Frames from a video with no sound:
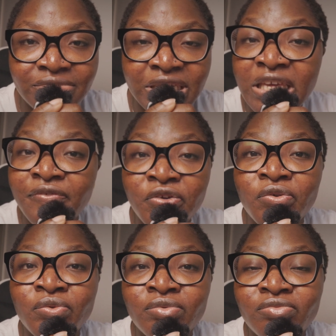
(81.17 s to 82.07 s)
give
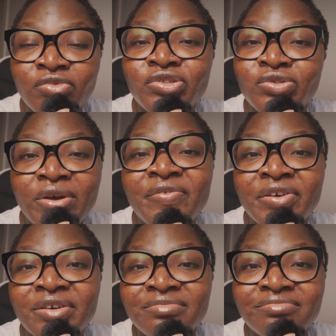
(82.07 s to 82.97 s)
you
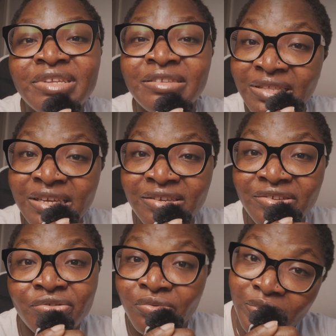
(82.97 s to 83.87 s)
whatsoever they think
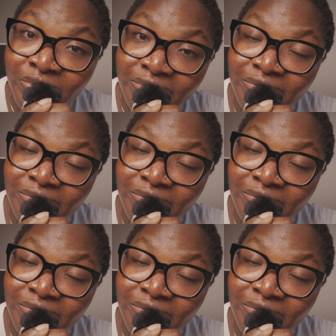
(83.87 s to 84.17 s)
you want.